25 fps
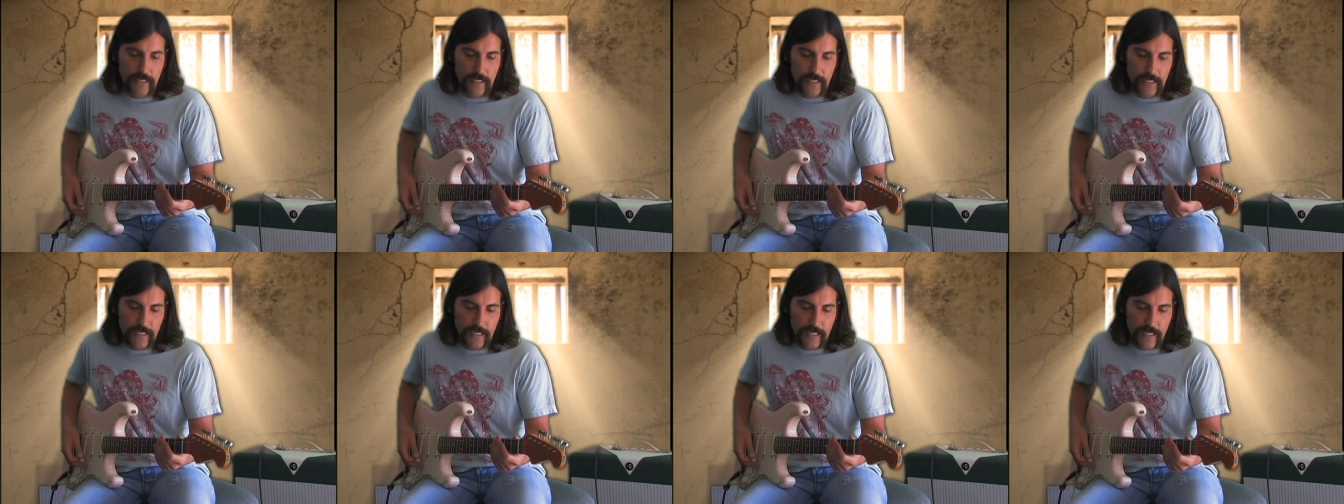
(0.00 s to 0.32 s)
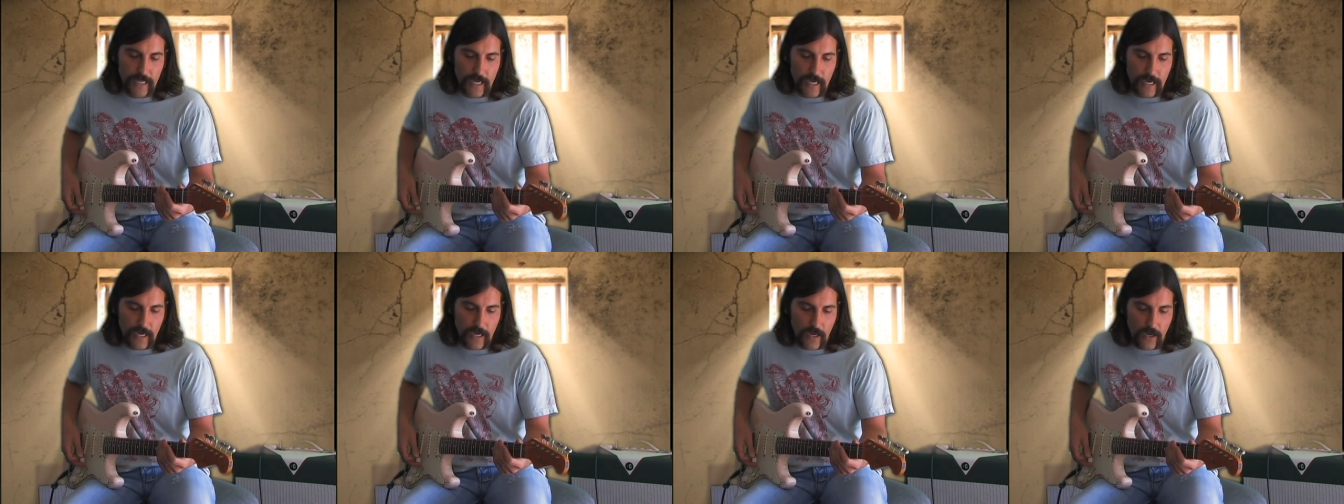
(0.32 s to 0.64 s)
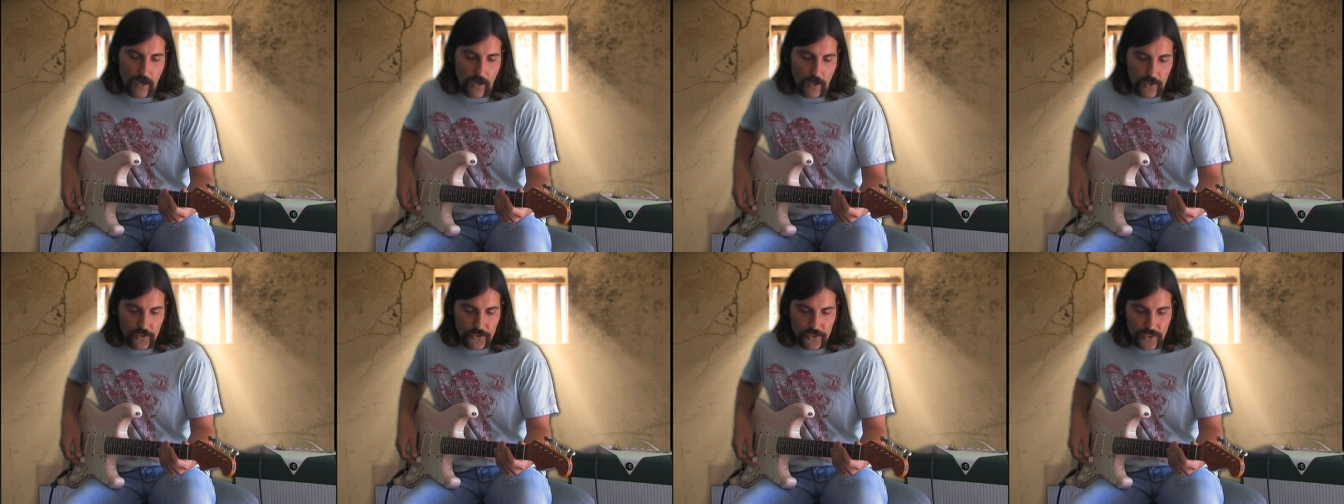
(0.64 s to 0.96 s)
And
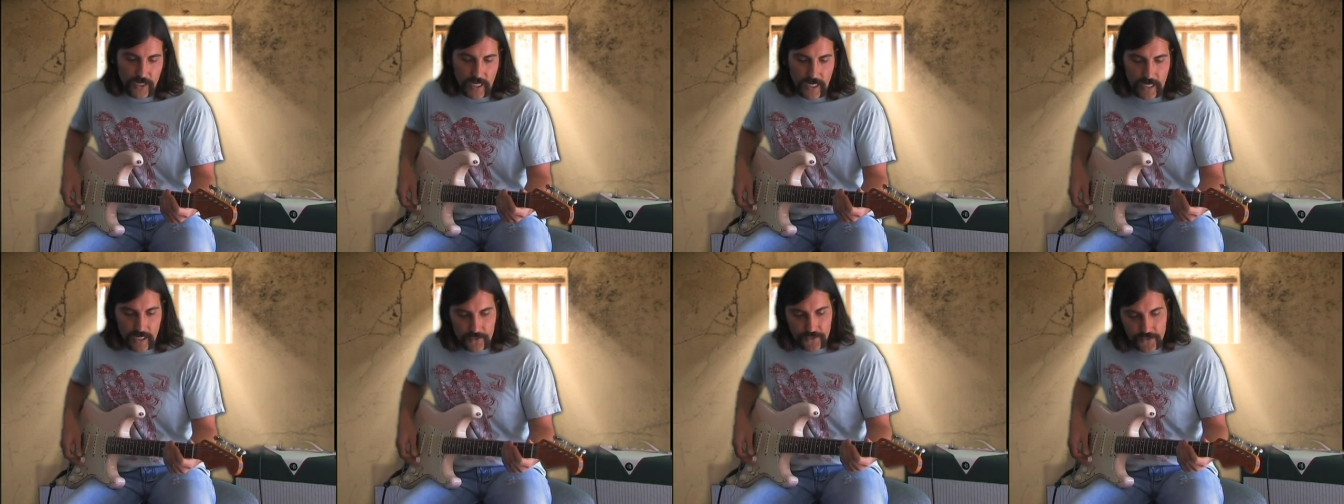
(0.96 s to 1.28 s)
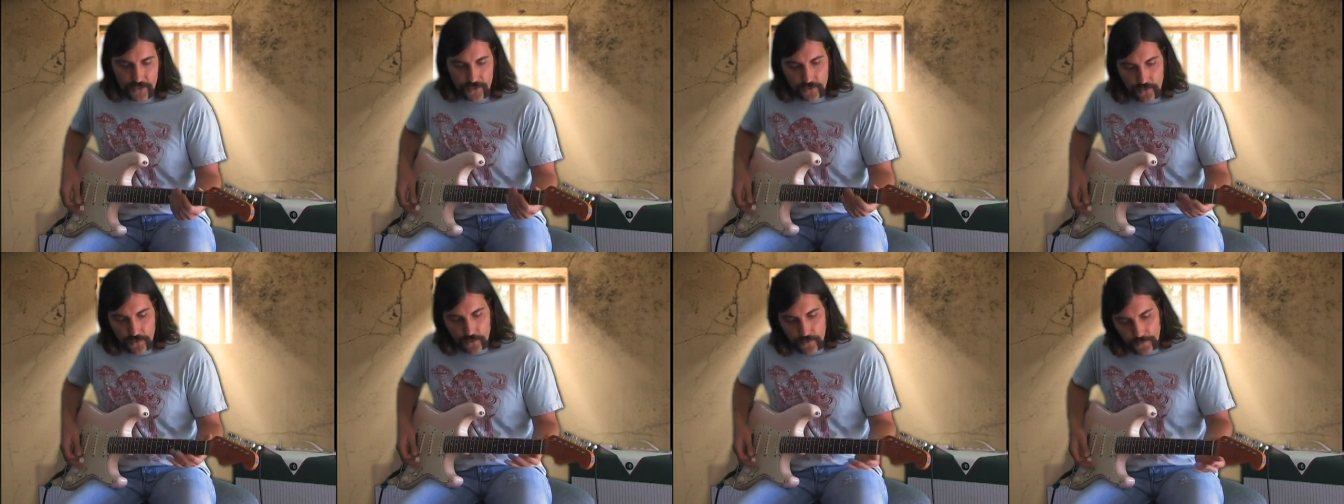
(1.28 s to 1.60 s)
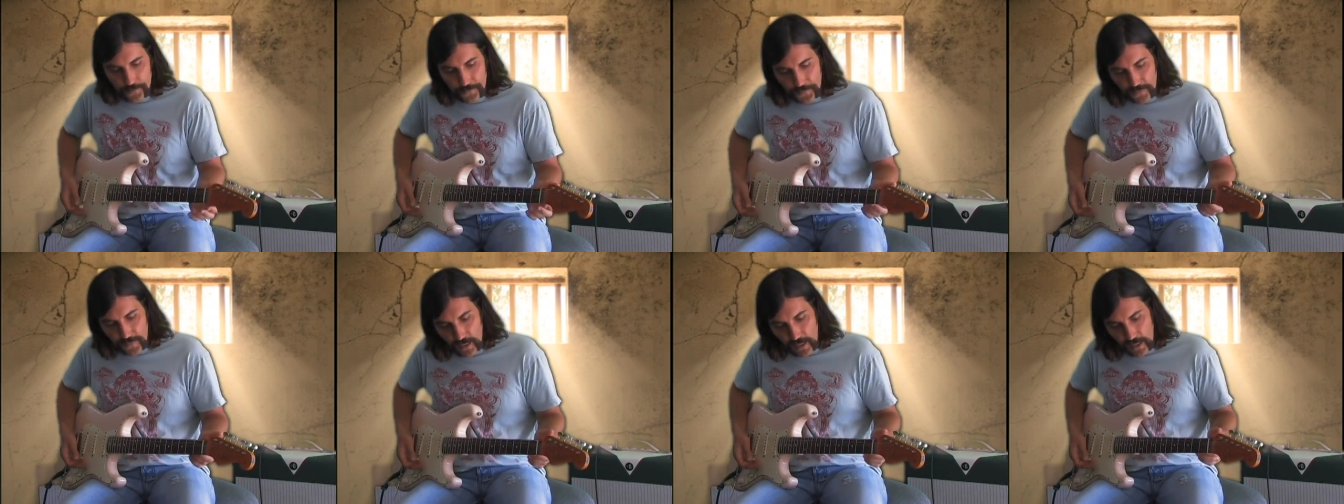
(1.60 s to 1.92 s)
all you got to
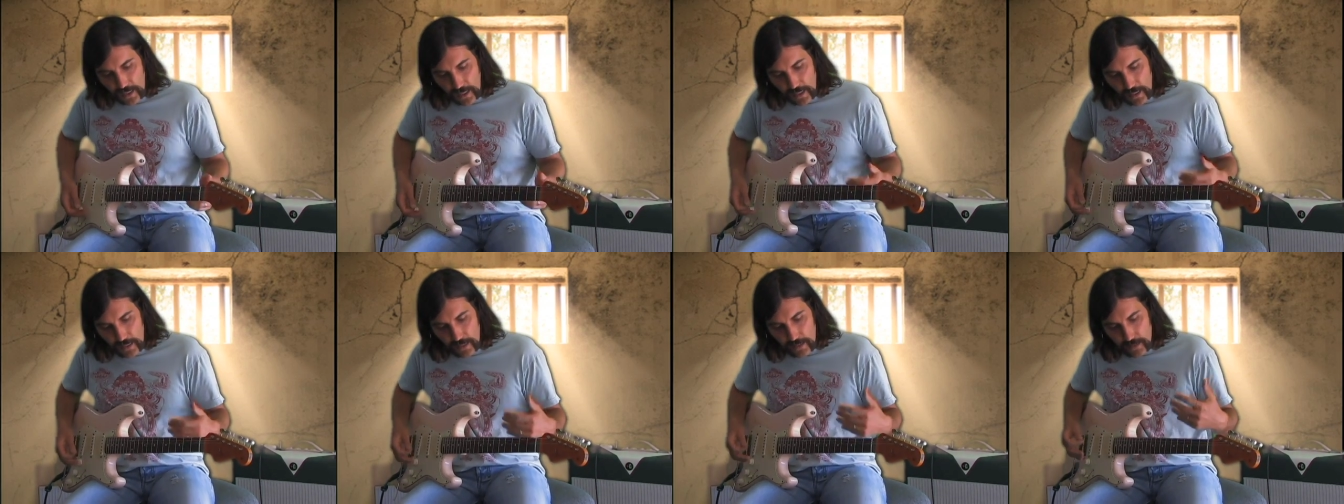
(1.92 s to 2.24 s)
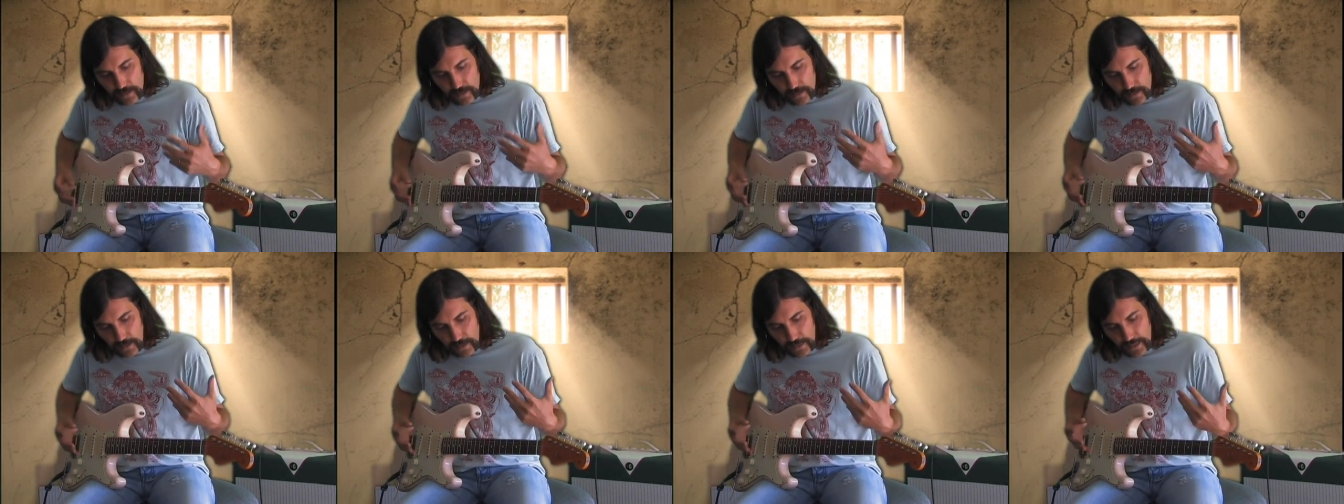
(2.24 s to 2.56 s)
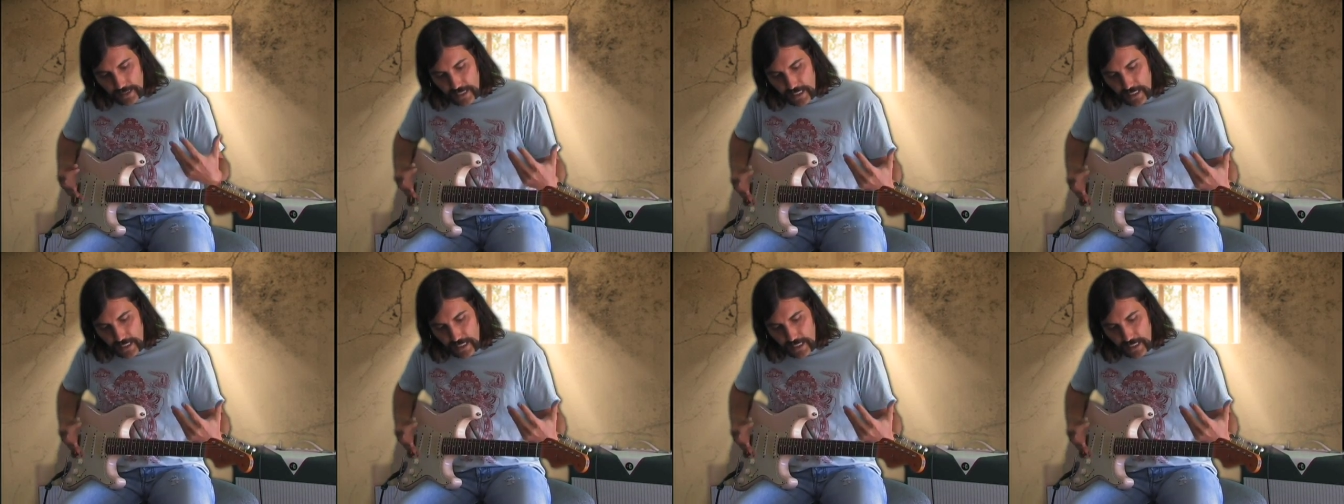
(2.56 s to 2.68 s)
do is